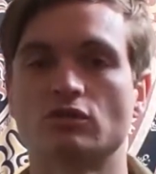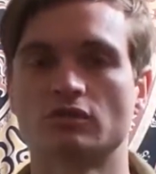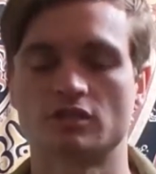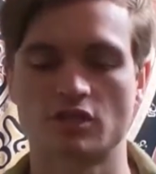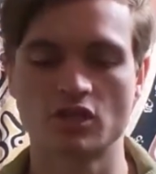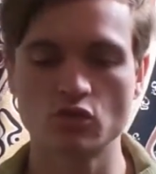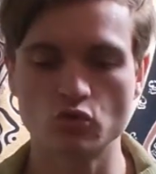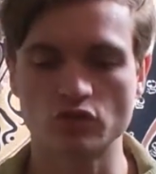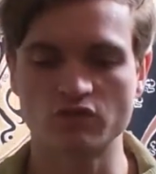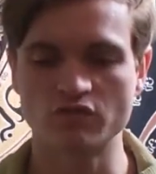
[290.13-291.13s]
this
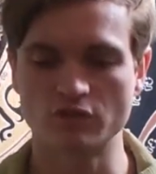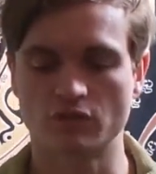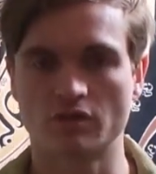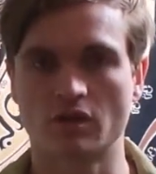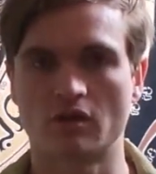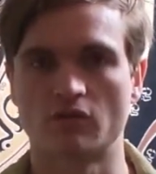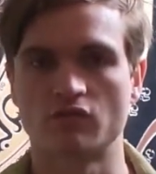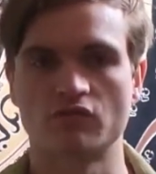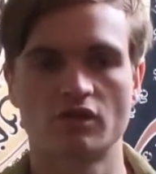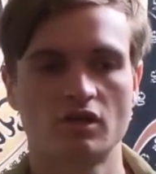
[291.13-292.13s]
huge field
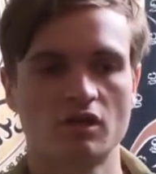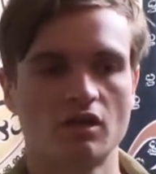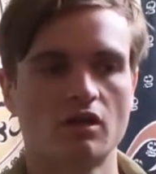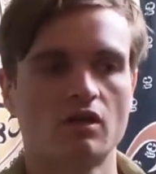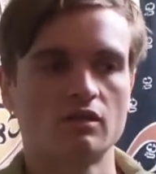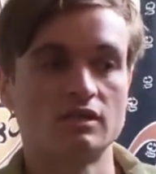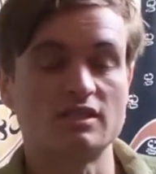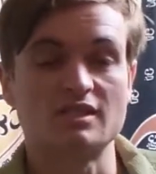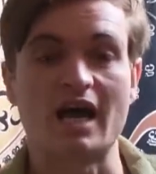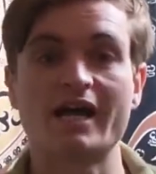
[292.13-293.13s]
of
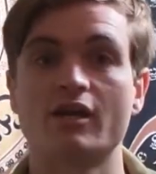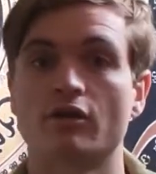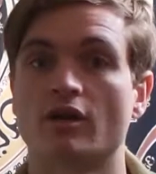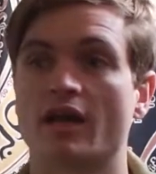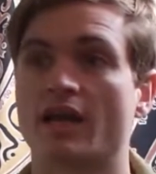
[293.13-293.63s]
desire.